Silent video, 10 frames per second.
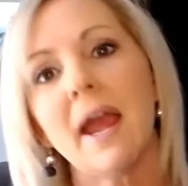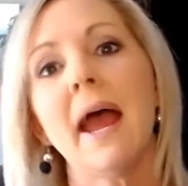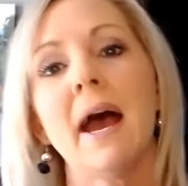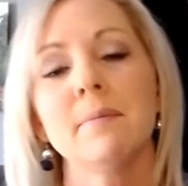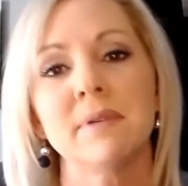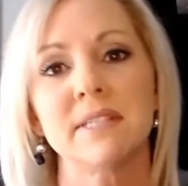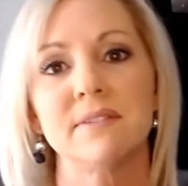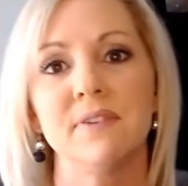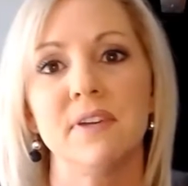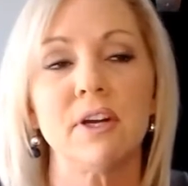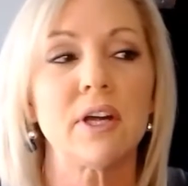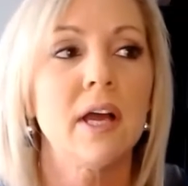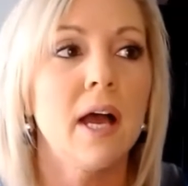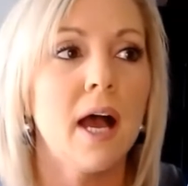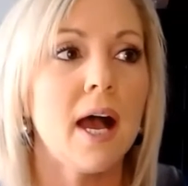atmosphere.
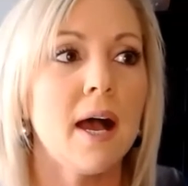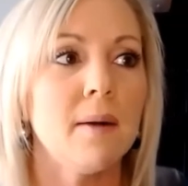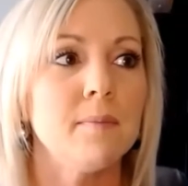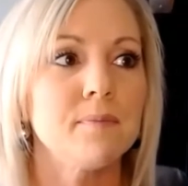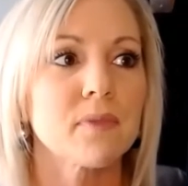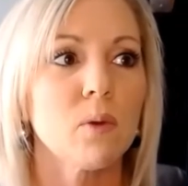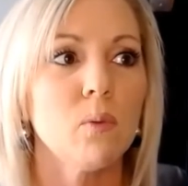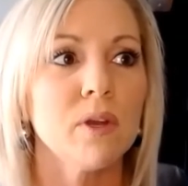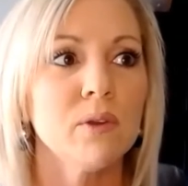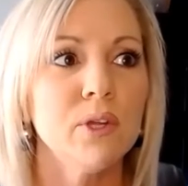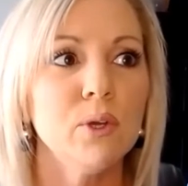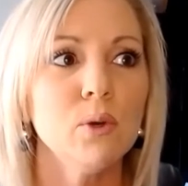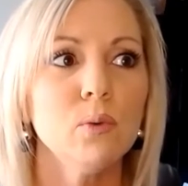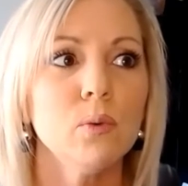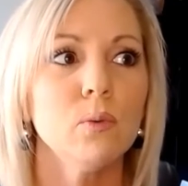
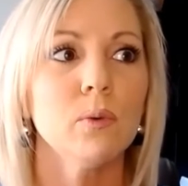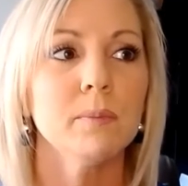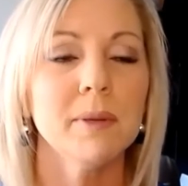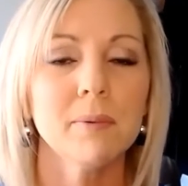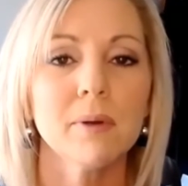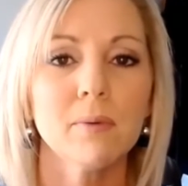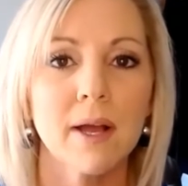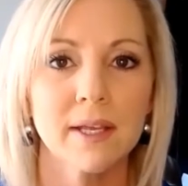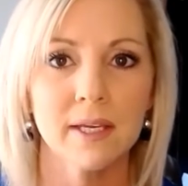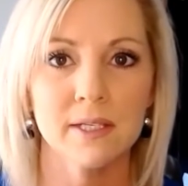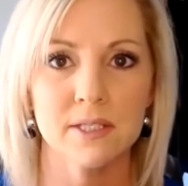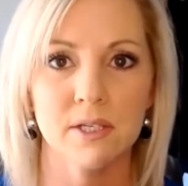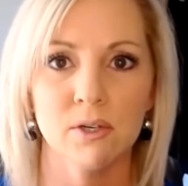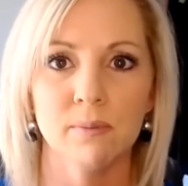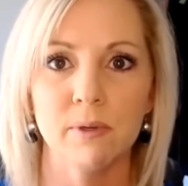When people are walking
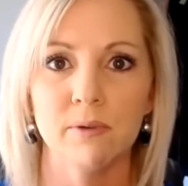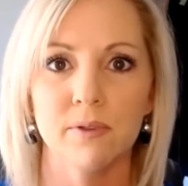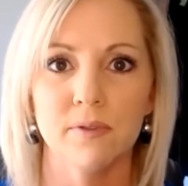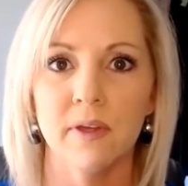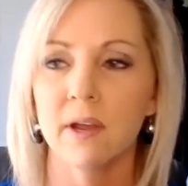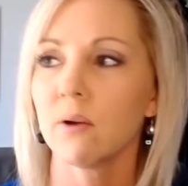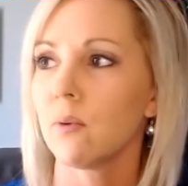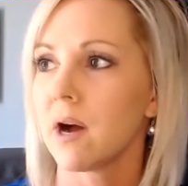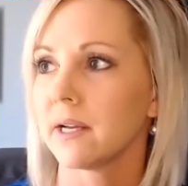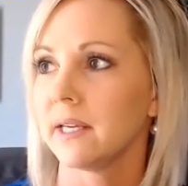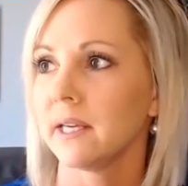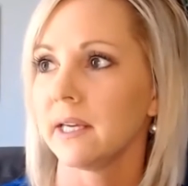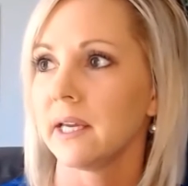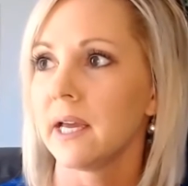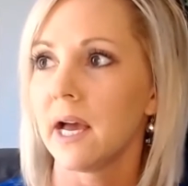into your booth, they're
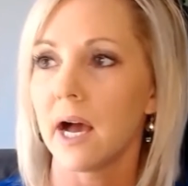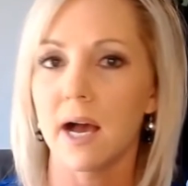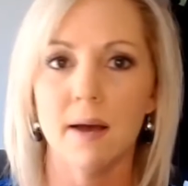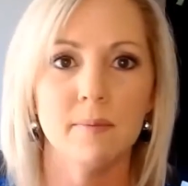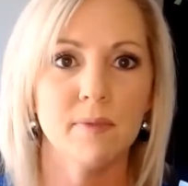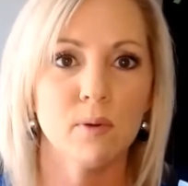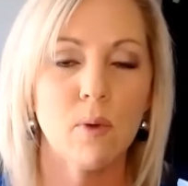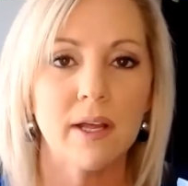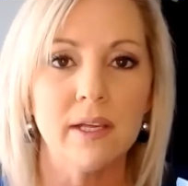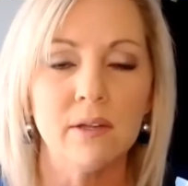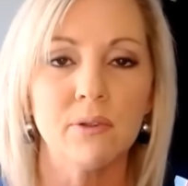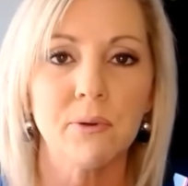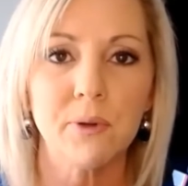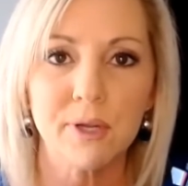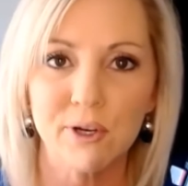walking
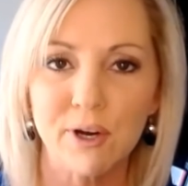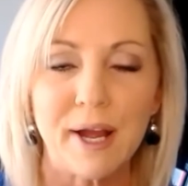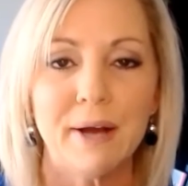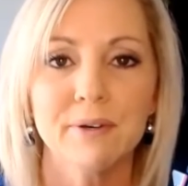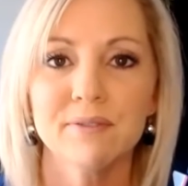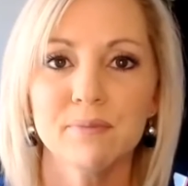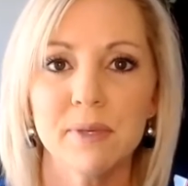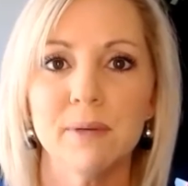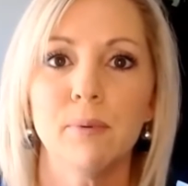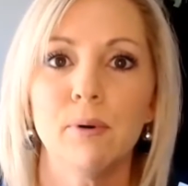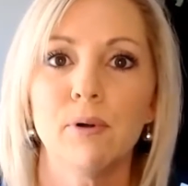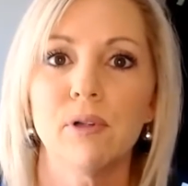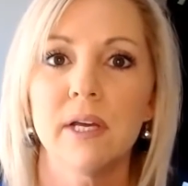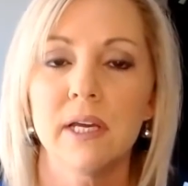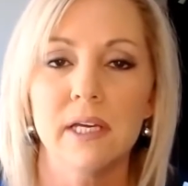through a crowd of
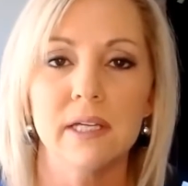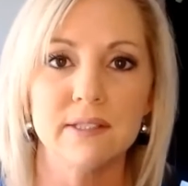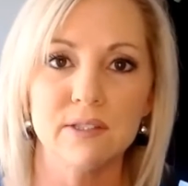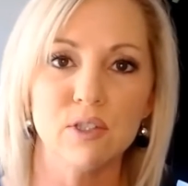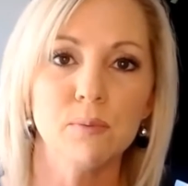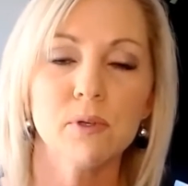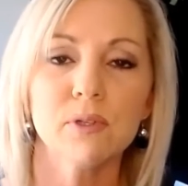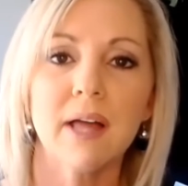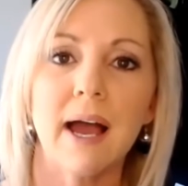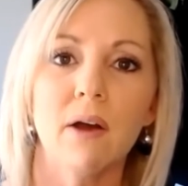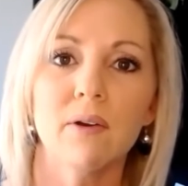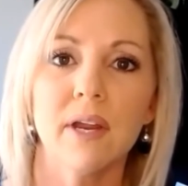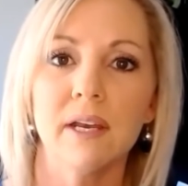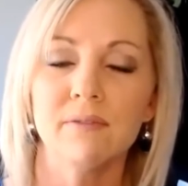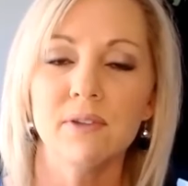people. It's super loud.
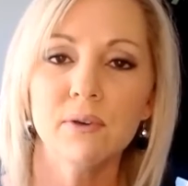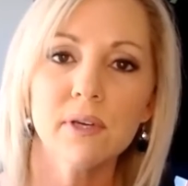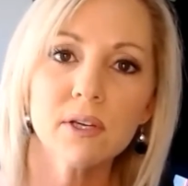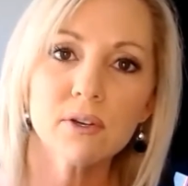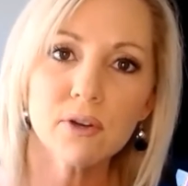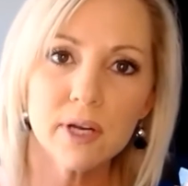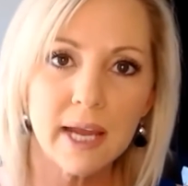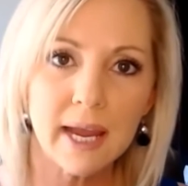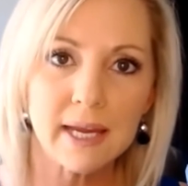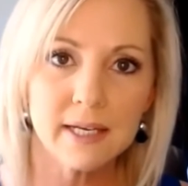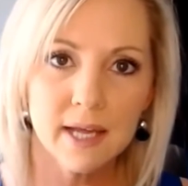And if you can create